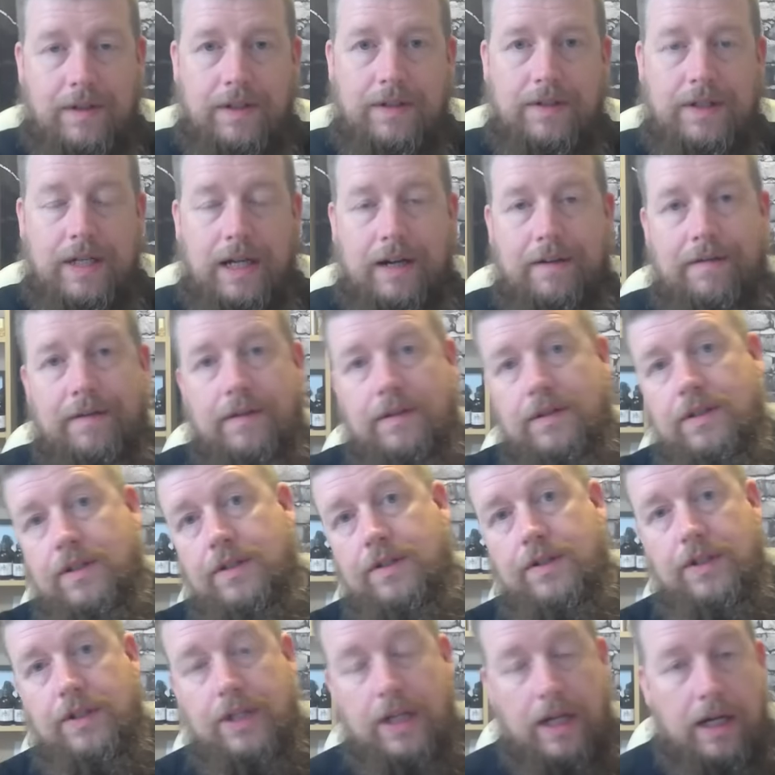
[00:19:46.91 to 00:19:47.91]
the stuff and
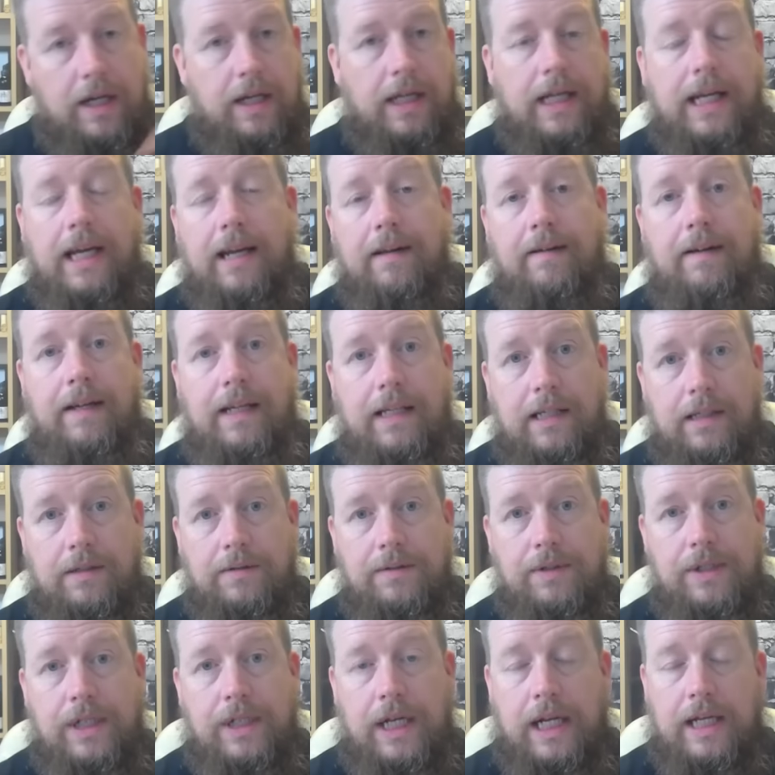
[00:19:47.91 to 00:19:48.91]
just churning out any
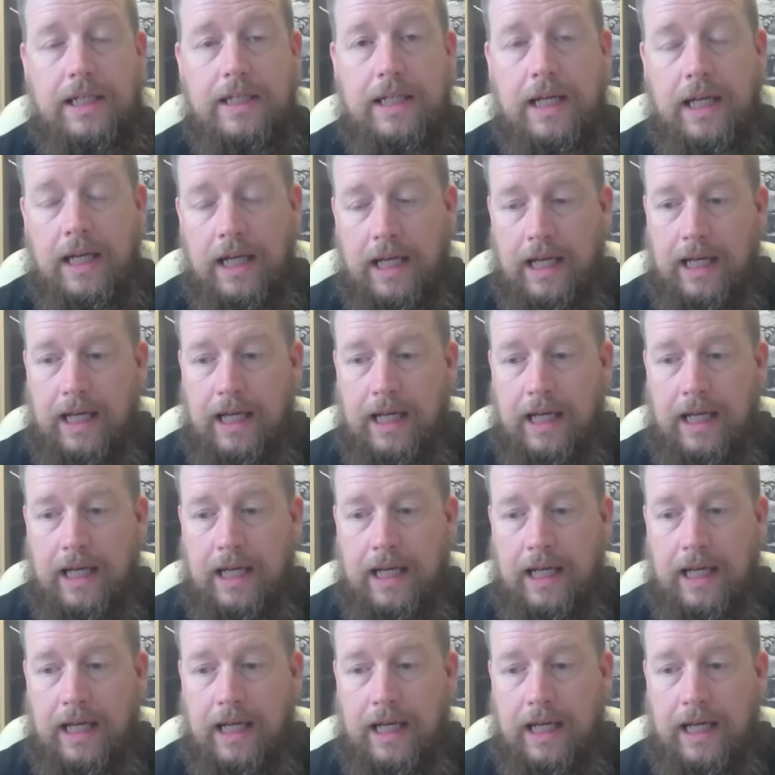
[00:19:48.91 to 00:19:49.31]
old shit,